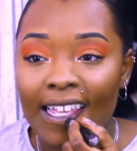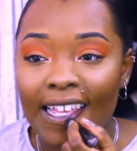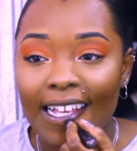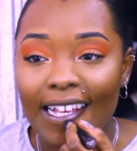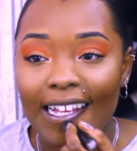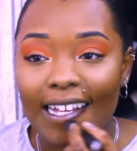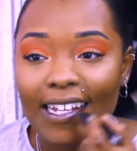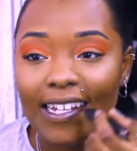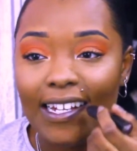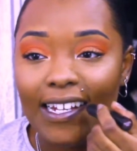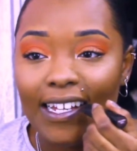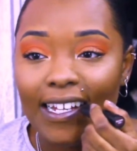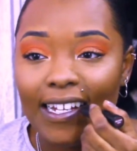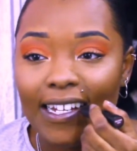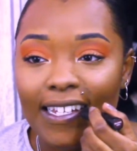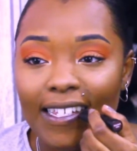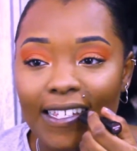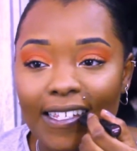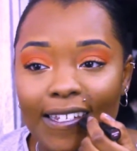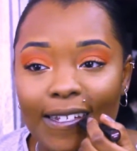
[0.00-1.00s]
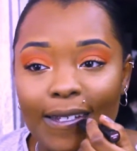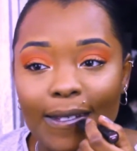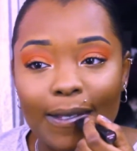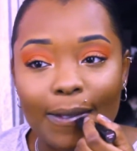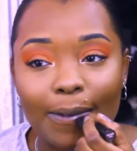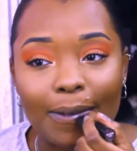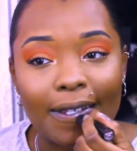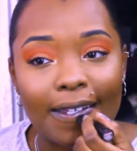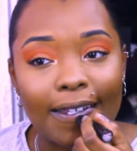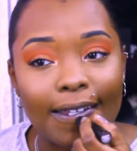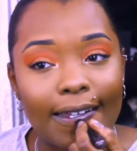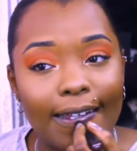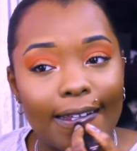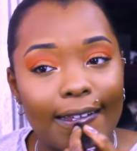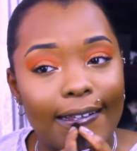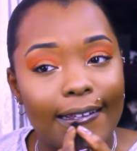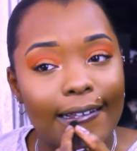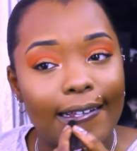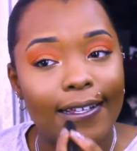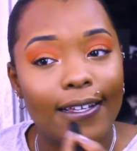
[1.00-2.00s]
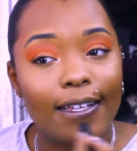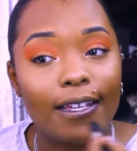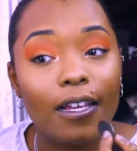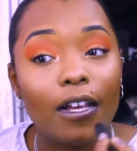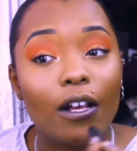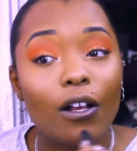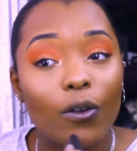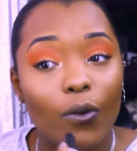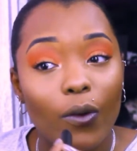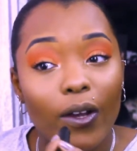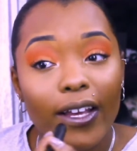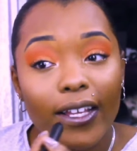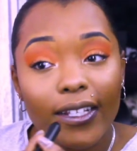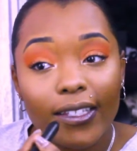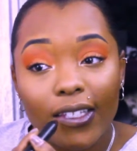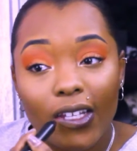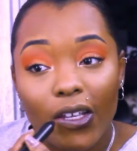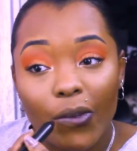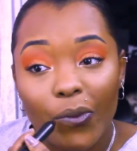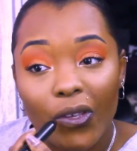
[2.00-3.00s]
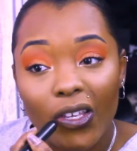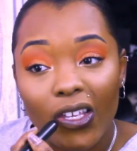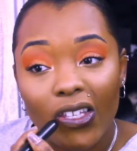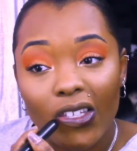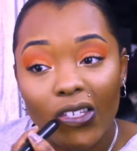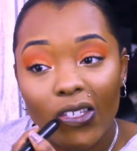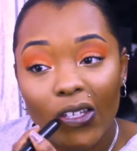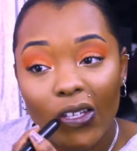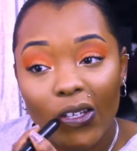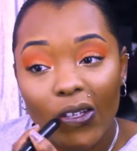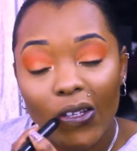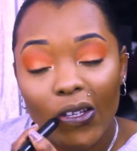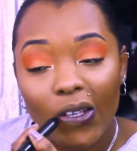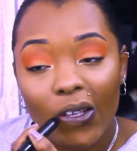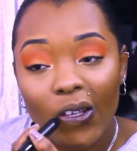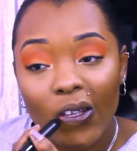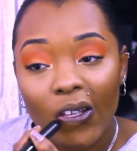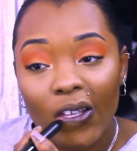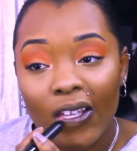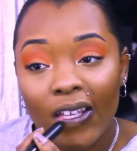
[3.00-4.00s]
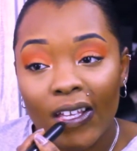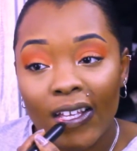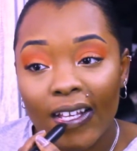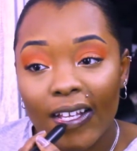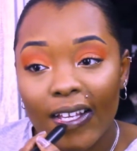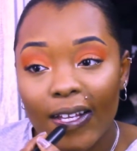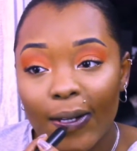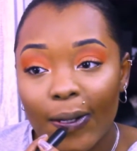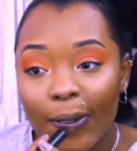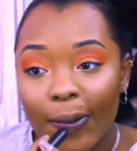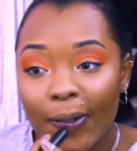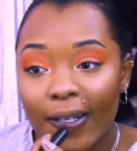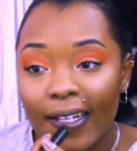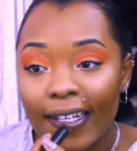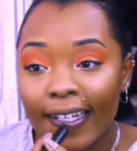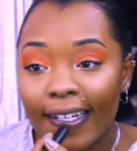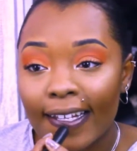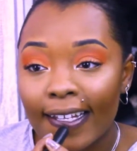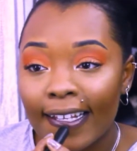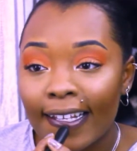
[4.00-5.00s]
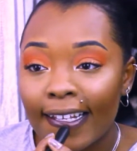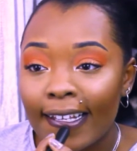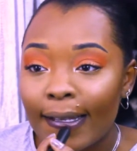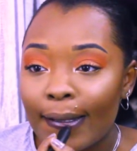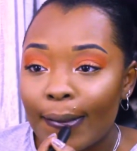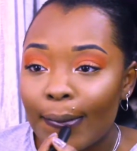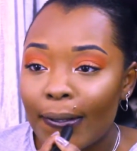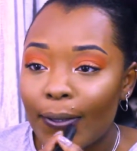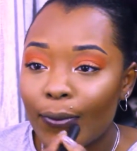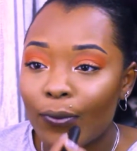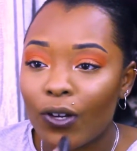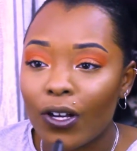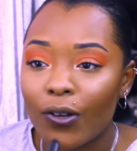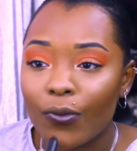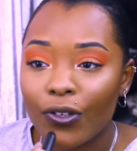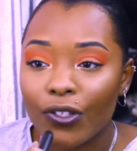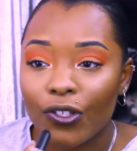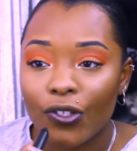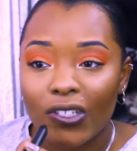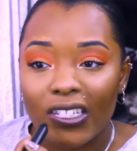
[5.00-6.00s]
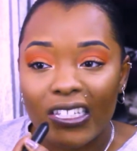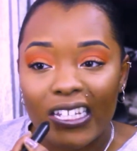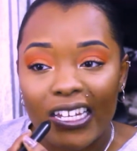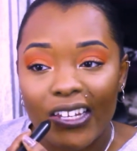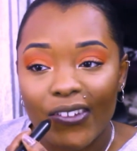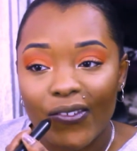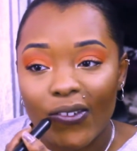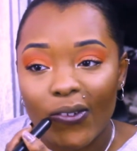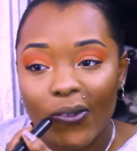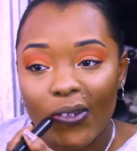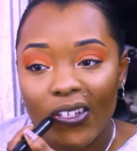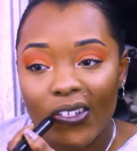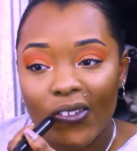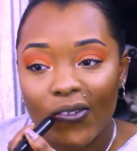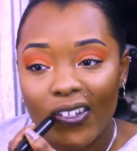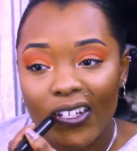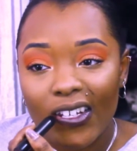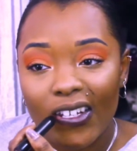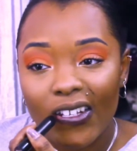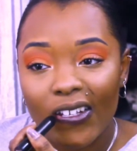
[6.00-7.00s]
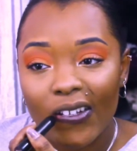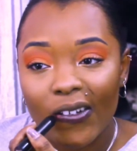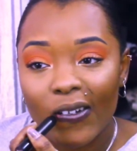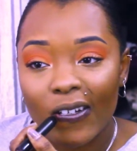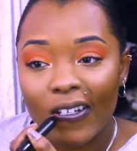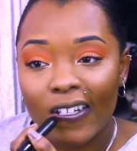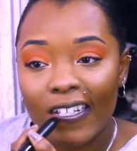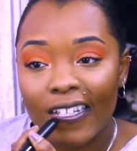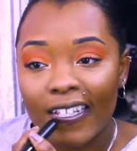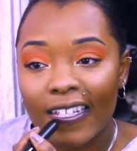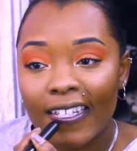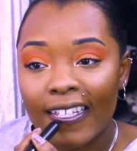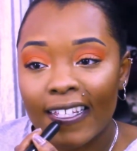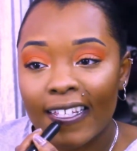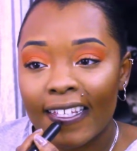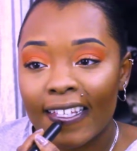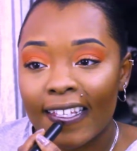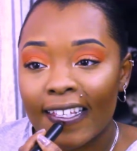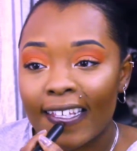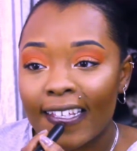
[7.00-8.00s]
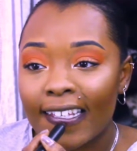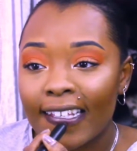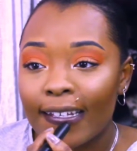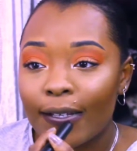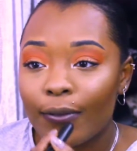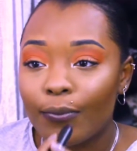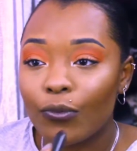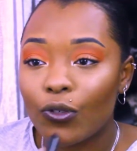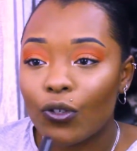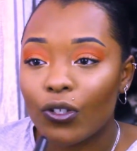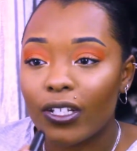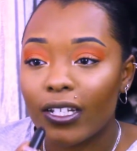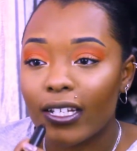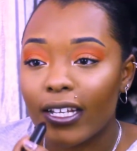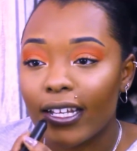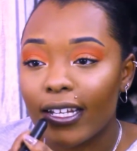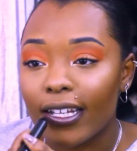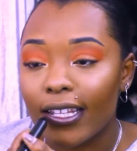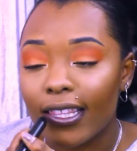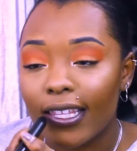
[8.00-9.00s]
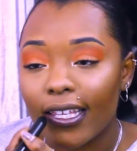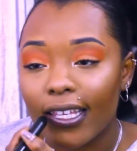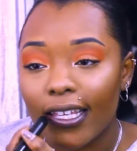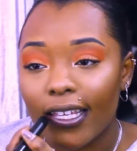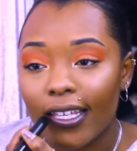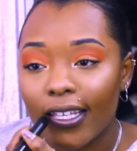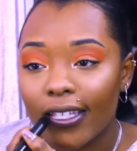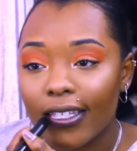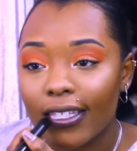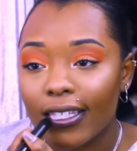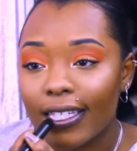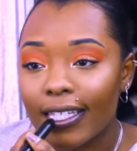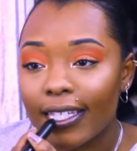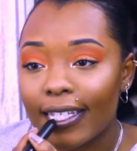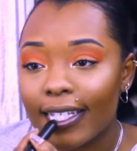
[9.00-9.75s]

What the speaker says: colour, and it suits me quite a bit, so go with that. But what I want you to take from this video, more than anything, is,